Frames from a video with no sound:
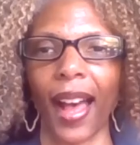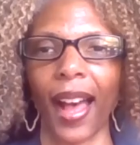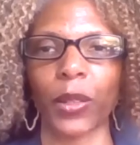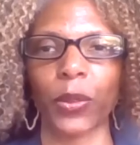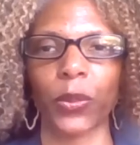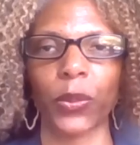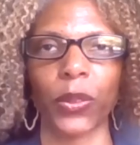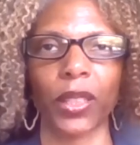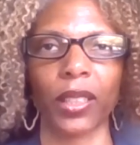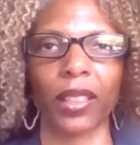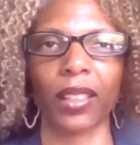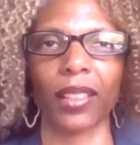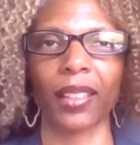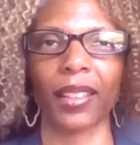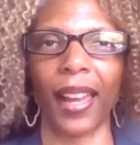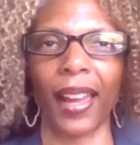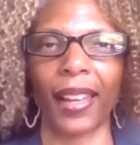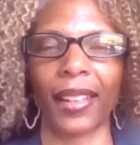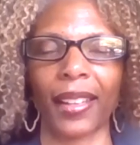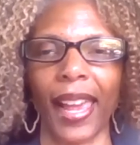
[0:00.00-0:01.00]
I feel
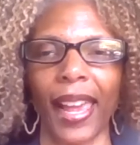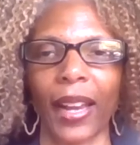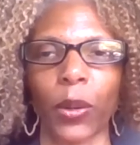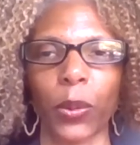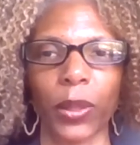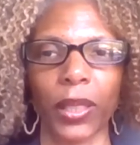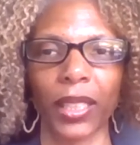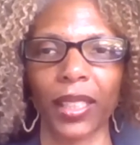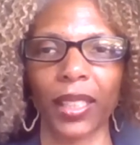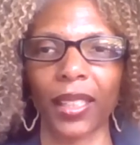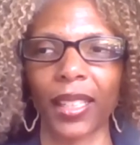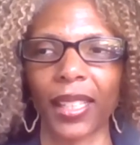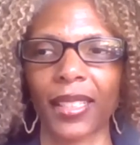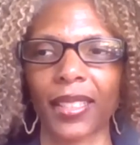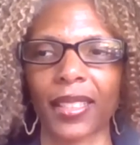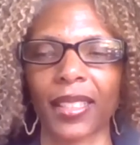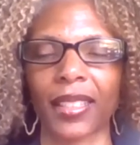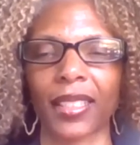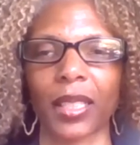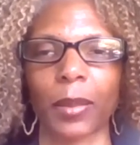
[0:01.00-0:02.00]
that equity and
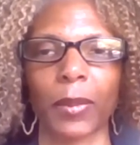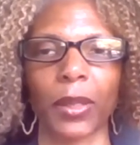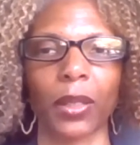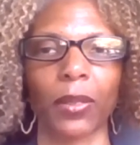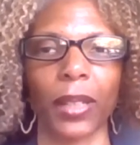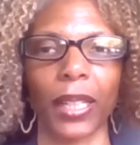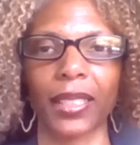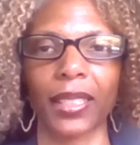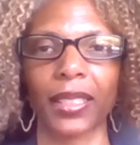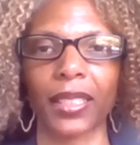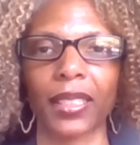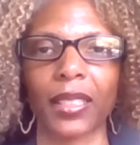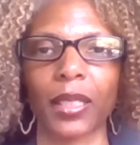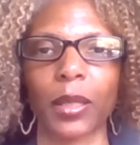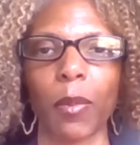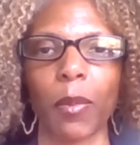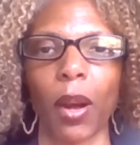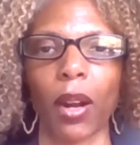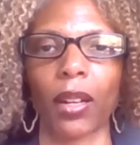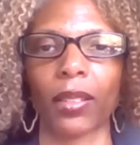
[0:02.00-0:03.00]
systemic
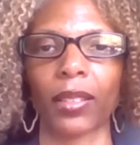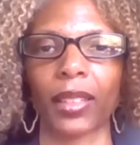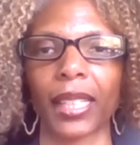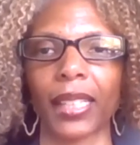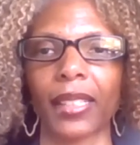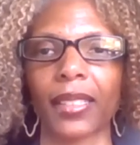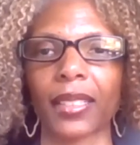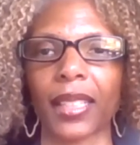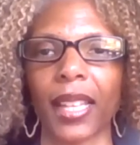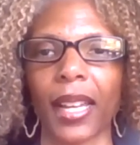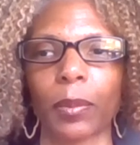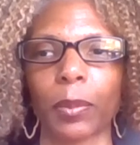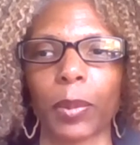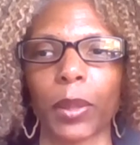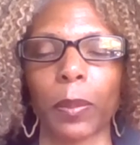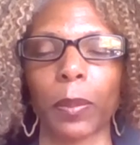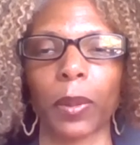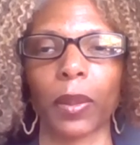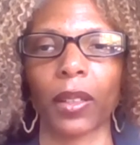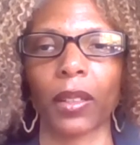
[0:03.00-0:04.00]
racism are things that
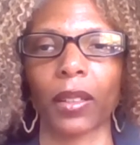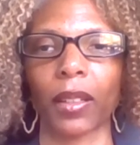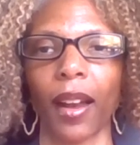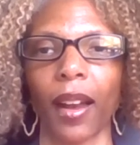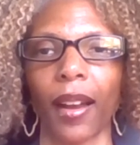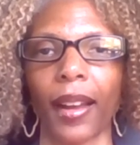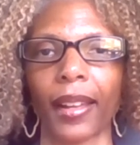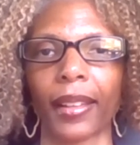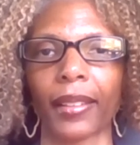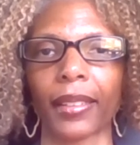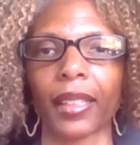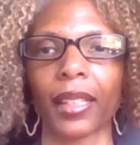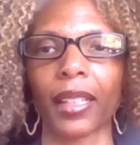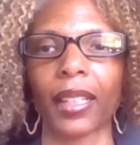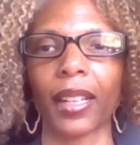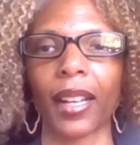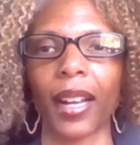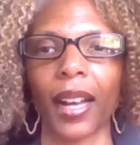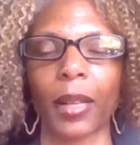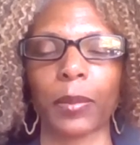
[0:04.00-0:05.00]
people are not
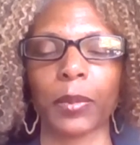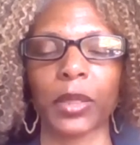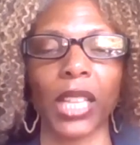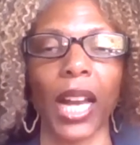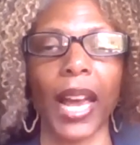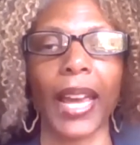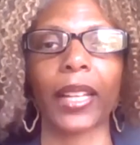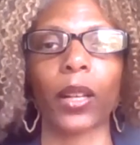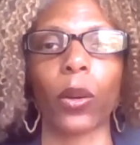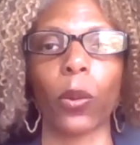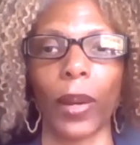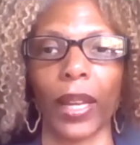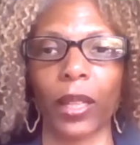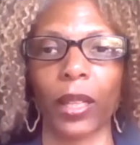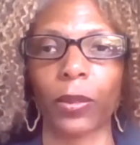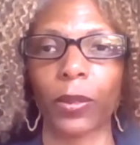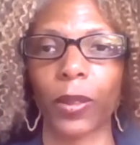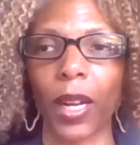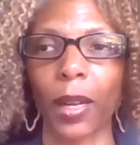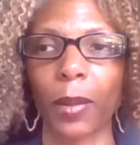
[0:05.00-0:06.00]
shying away
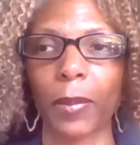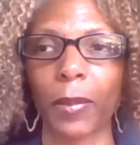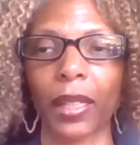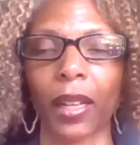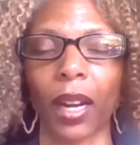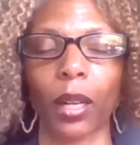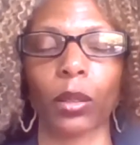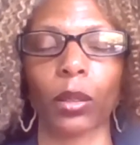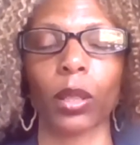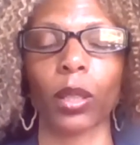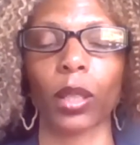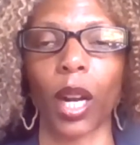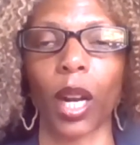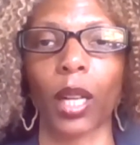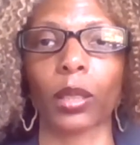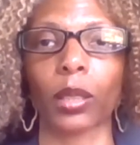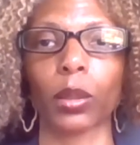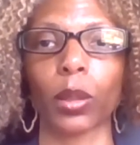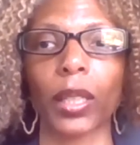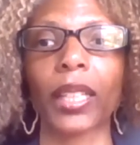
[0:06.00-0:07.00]
from and
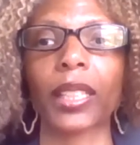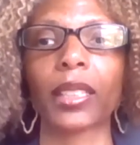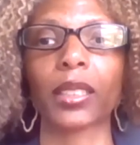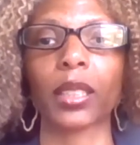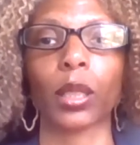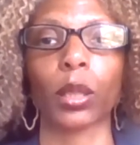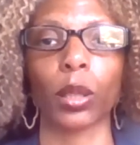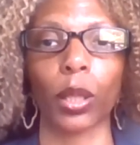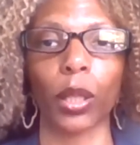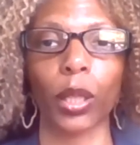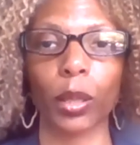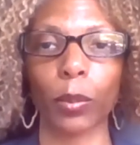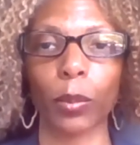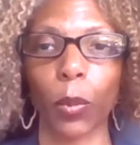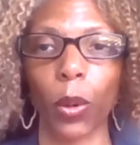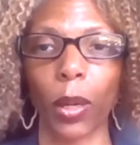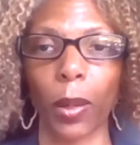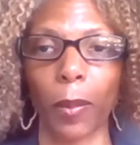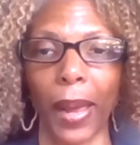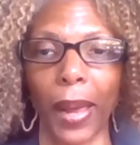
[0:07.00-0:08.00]
are looking to learn
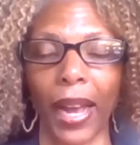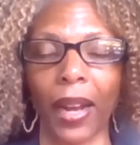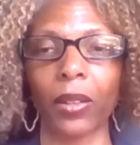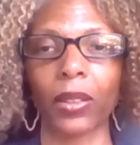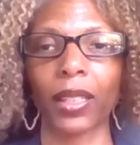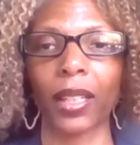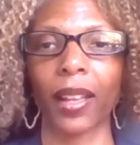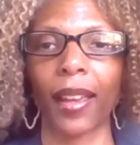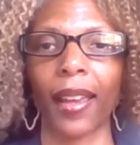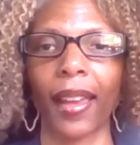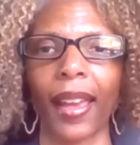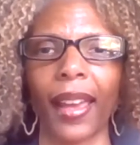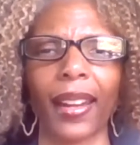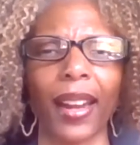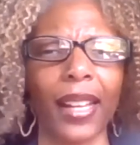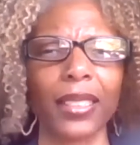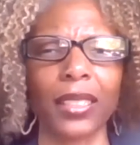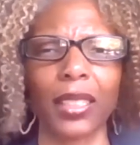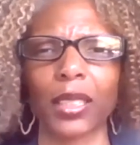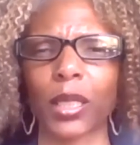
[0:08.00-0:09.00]
more about. And
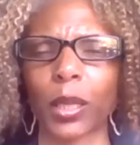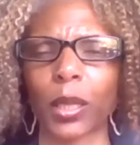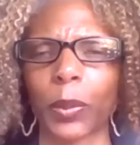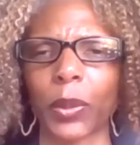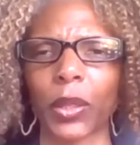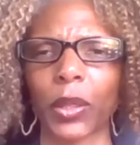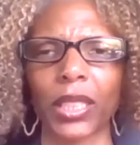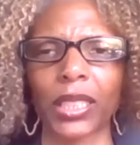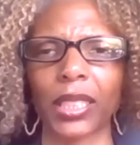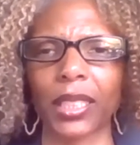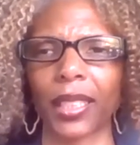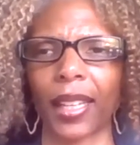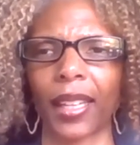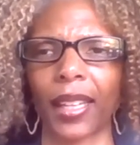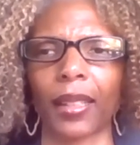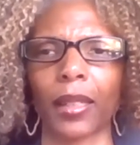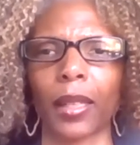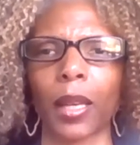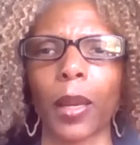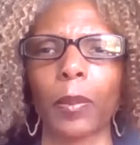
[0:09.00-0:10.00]
I just
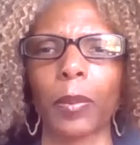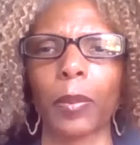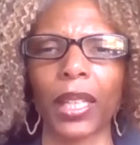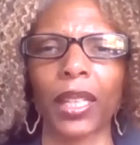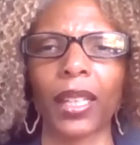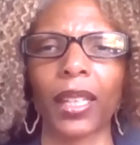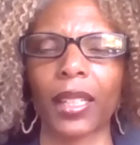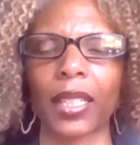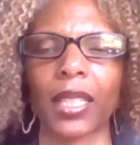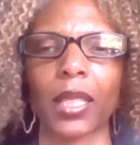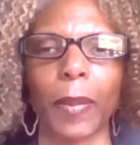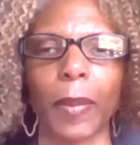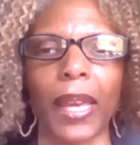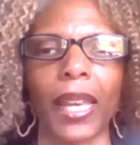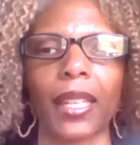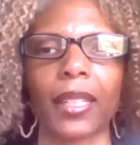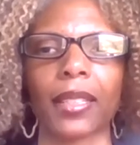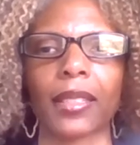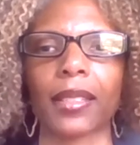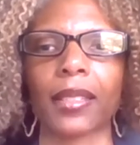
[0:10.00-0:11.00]
appreciate being in a
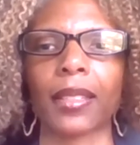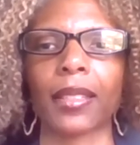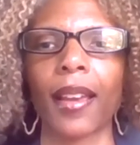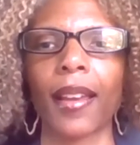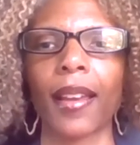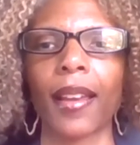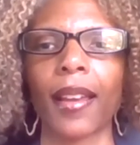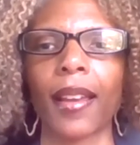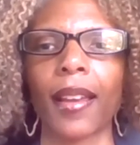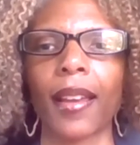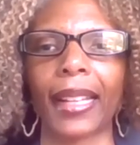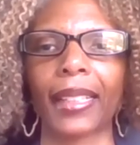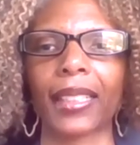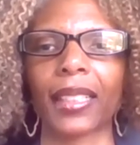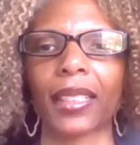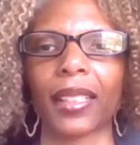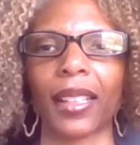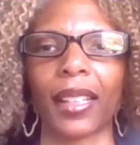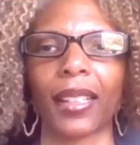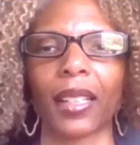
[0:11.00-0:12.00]
space and
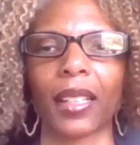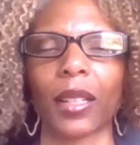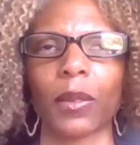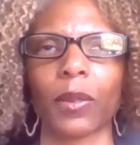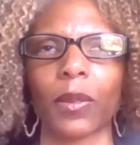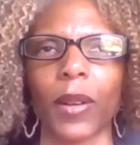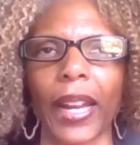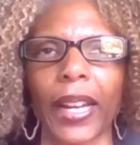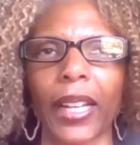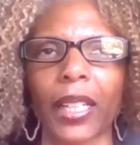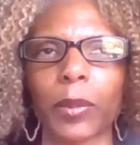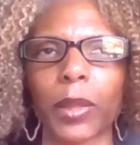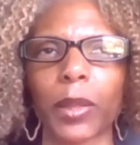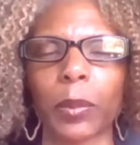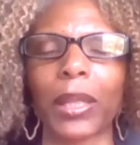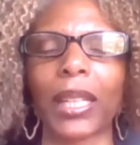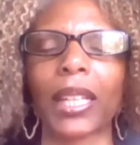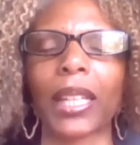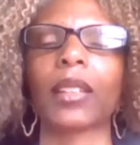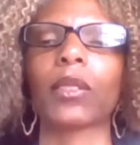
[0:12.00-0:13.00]
in an environment,
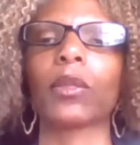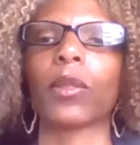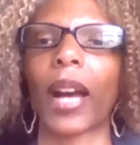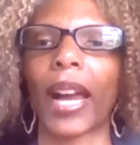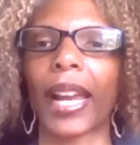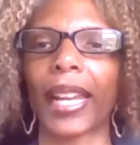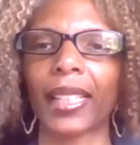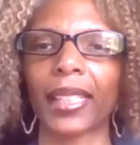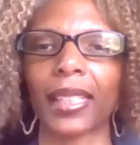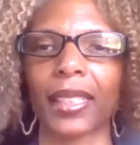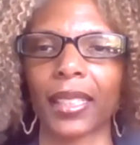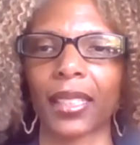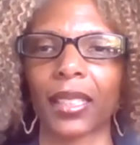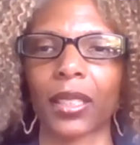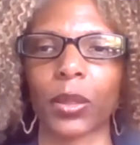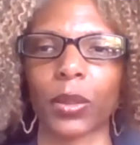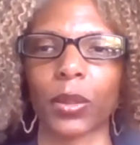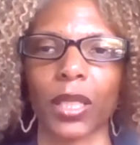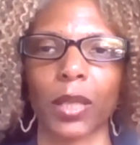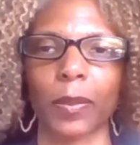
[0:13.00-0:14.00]
being invited
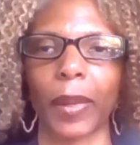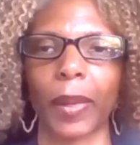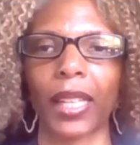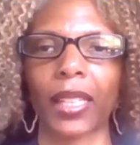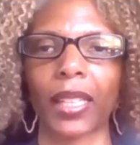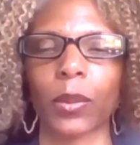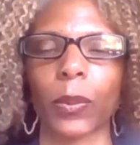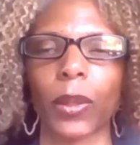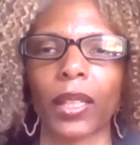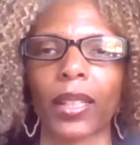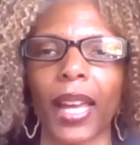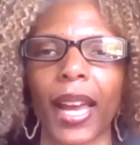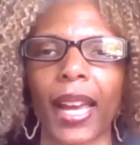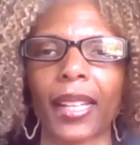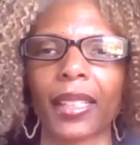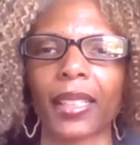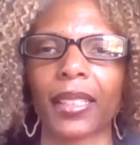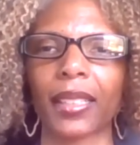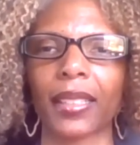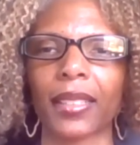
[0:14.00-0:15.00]
into a space where
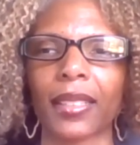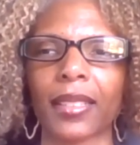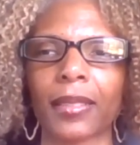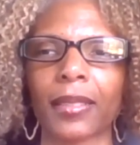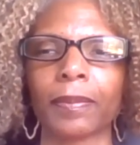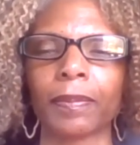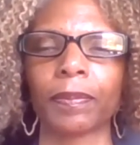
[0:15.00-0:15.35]
that is